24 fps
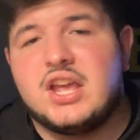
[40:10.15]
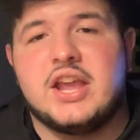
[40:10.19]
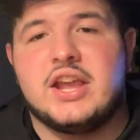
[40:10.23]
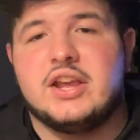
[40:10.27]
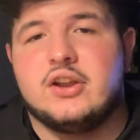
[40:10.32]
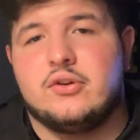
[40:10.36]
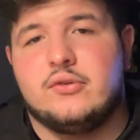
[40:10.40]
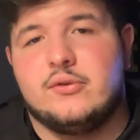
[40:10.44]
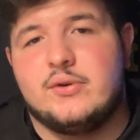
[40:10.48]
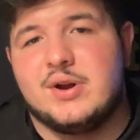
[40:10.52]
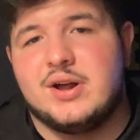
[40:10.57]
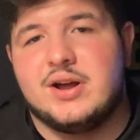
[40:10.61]

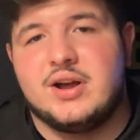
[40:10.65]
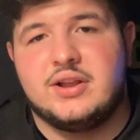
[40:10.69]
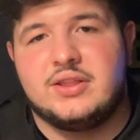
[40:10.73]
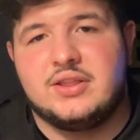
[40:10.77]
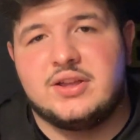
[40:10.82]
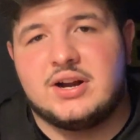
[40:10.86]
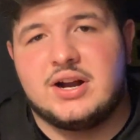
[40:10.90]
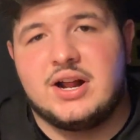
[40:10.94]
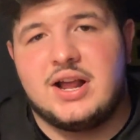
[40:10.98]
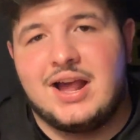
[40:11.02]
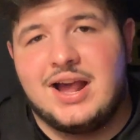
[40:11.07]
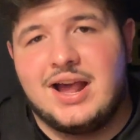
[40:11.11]
eight or nine
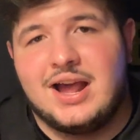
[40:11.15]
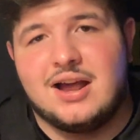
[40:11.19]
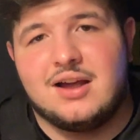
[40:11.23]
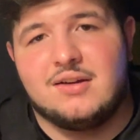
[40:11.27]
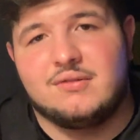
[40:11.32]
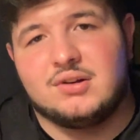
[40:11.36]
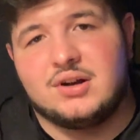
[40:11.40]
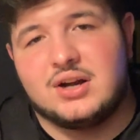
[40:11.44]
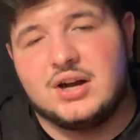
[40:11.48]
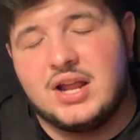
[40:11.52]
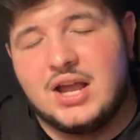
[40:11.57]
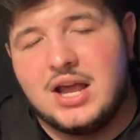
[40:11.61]
that I have
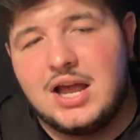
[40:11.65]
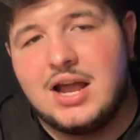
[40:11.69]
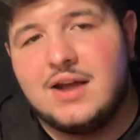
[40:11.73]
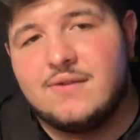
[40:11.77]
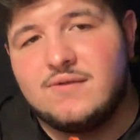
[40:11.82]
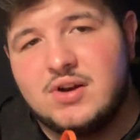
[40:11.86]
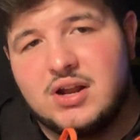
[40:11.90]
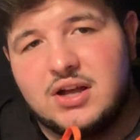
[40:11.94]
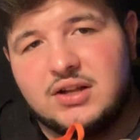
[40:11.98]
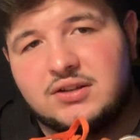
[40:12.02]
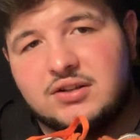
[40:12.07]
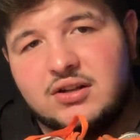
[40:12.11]
that I have
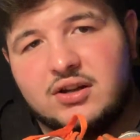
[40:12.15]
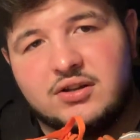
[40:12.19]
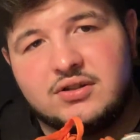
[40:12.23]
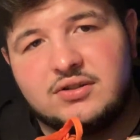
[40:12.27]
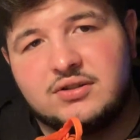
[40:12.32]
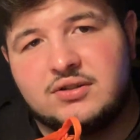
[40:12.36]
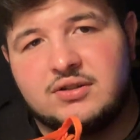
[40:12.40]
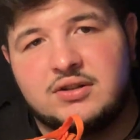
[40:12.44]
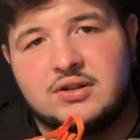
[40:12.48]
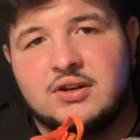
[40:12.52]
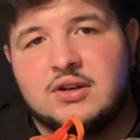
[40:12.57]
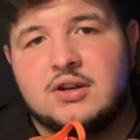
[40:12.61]
not
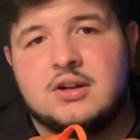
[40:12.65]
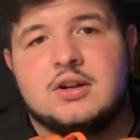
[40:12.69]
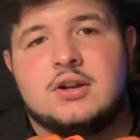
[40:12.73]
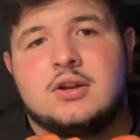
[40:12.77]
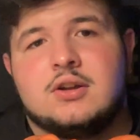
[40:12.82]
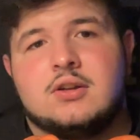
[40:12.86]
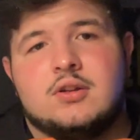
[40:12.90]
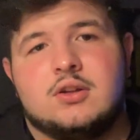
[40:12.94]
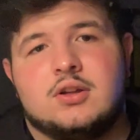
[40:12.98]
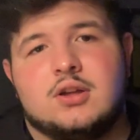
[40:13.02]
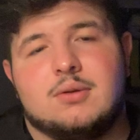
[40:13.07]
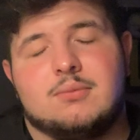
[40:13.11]
touched
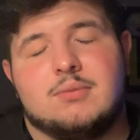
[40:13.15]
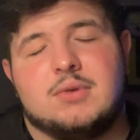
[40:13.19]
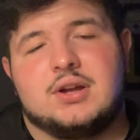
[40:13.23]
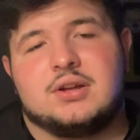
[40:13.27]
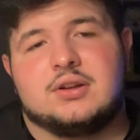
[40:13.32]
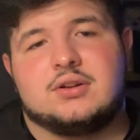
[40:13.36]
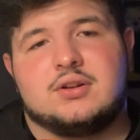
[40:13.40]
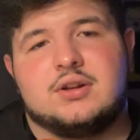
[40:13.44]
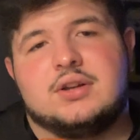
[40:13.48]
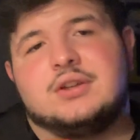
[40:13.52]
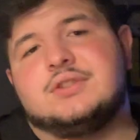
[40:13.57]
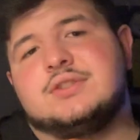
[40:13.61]
in my
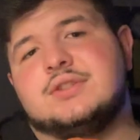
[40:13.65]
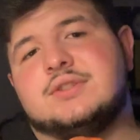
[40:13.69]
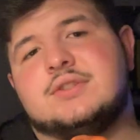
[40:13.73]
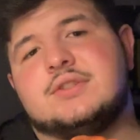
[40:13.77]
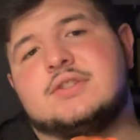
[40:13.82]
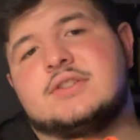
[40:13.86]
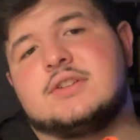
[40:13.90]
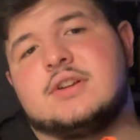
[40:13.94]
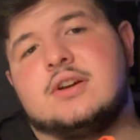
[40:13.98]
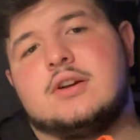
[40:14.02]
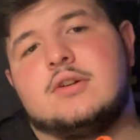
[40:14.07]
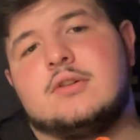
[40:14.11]
collection.
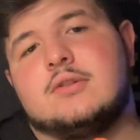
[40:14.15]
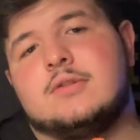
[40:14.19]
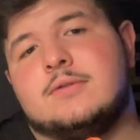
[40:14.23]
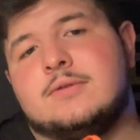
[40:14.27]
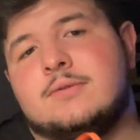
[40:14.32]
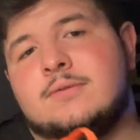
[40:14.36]
So,